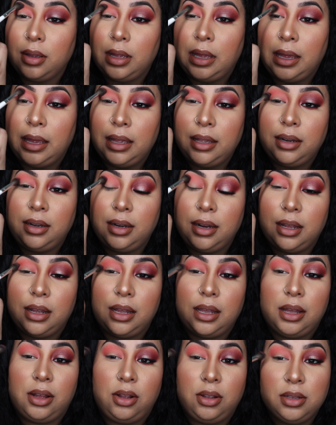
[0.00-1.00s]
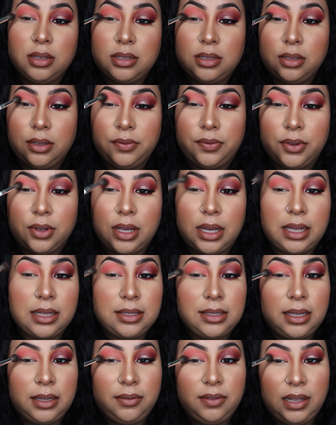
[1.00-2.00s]
And also, if you
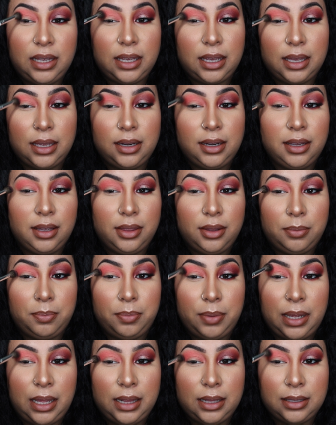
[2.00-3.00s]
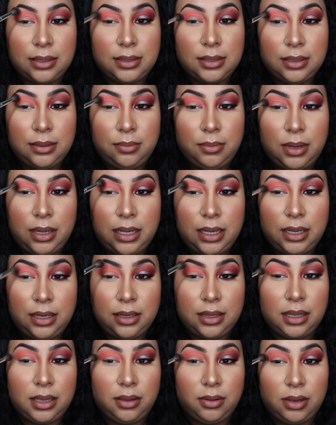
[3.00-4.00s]
guys have like any other palettes in
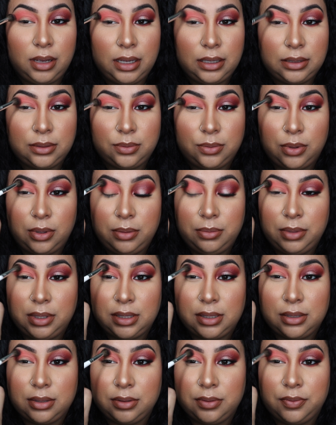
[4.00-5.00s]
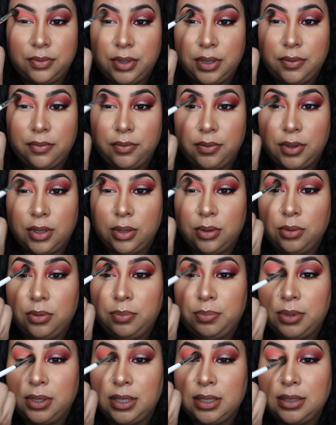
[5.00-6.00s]
mind that you guys want me to review,
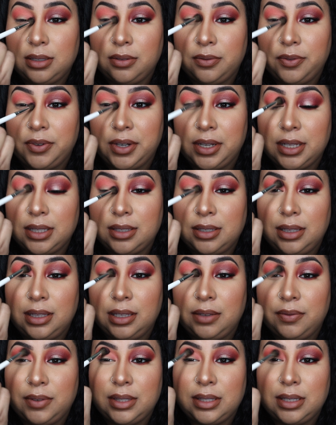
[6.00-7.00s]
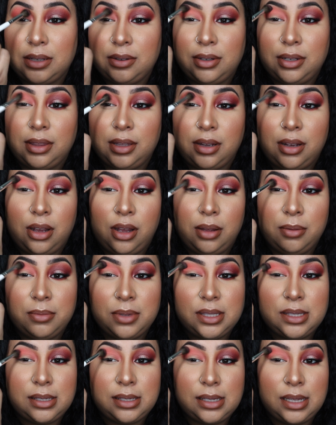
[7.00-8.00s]
please don't forget to leave it down in the
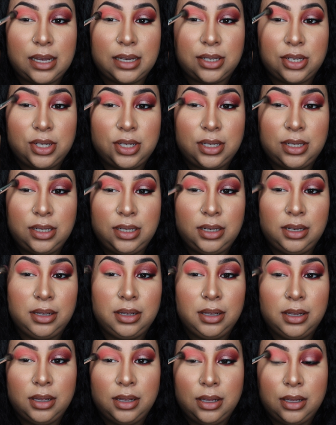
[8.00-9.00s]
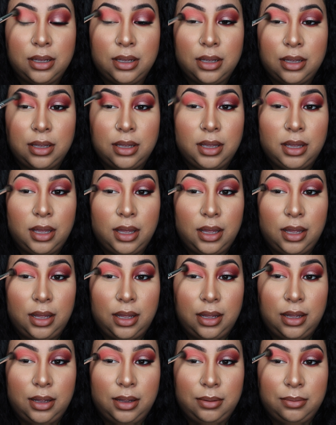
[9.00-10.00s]
comments section.
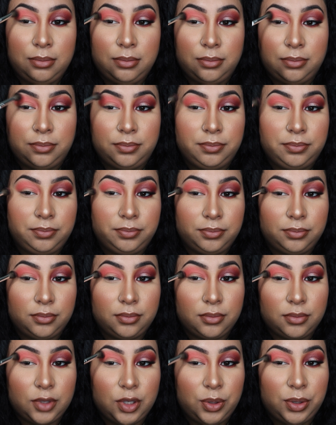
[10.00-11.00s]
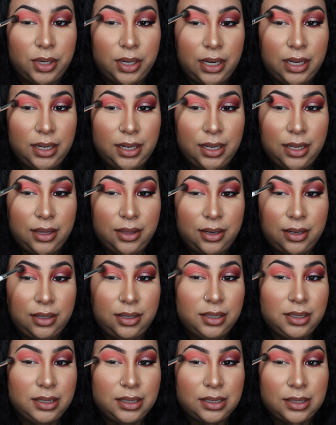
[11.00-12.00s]
Or any other
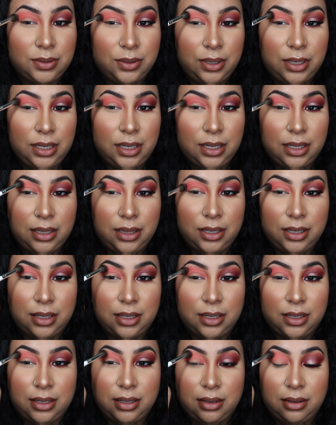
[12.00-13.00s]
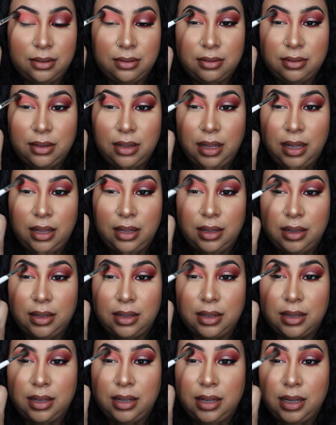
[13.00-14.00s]
looks or any other
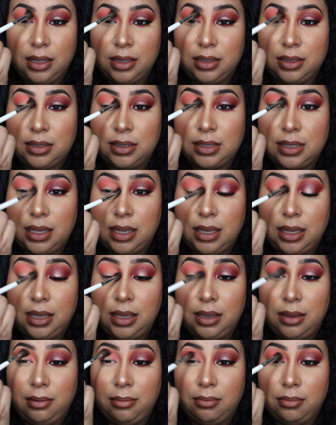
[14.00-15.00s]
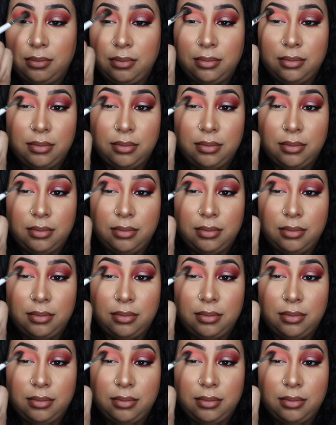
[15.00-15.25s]
color scheme,